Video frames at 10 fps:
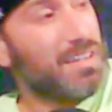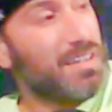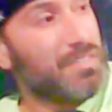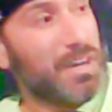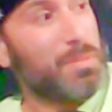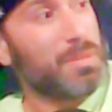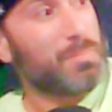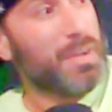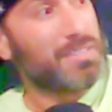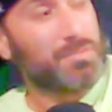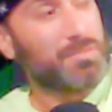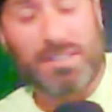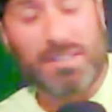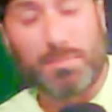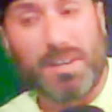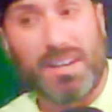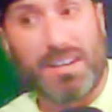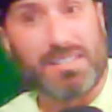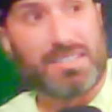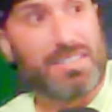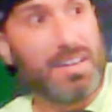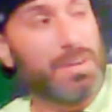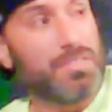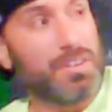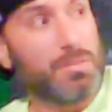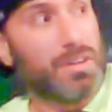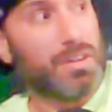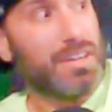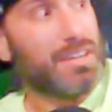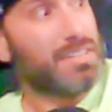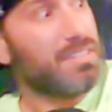I've got big bags of rice and beans that I'm never going to want to eat.